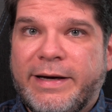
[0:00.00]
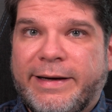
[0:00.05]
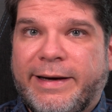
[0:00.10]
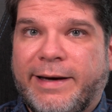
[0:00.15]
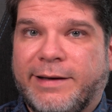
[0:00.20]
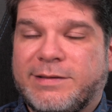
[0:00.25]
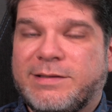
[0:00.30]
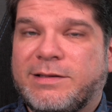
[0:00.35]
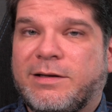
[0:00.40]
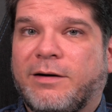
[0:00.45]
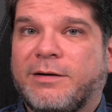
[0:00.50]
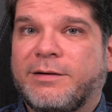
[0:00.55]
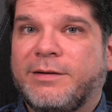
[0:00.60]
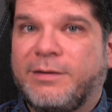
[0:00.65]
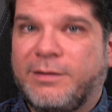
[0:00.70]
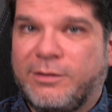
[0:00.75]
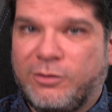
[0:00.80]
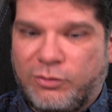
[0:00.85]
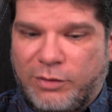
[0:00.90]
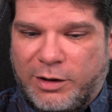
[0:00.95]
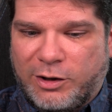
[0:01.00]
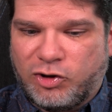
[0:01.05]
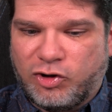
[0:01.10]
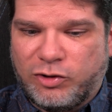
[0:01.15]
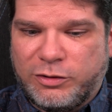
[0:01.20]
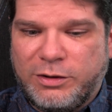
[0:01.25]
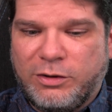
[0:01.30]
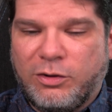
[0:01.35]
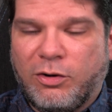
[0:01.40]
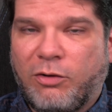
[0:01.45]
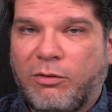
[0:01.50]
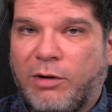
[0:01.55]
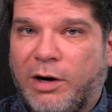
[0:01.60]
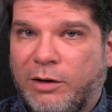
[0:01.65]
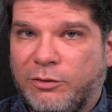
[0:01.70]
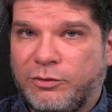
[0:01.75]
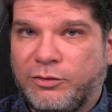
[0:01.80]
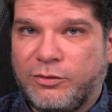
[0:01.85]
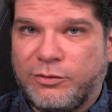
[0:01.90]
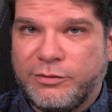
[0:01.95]
get started and to actually know
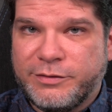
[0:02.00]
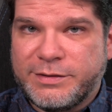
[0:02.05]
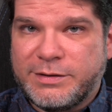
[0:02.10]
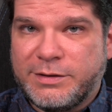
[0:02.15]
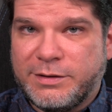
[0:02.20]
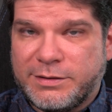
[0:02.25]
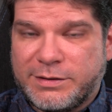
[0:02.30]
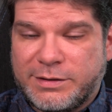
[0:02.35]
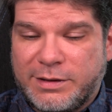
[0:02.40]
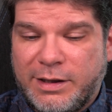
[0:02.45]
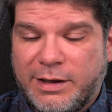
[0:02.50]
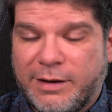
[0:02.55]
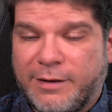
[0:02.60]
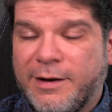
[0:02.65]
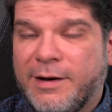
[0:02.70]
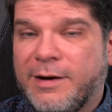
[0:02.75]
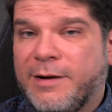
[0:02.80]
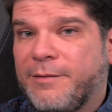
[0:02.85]
how to use this thing.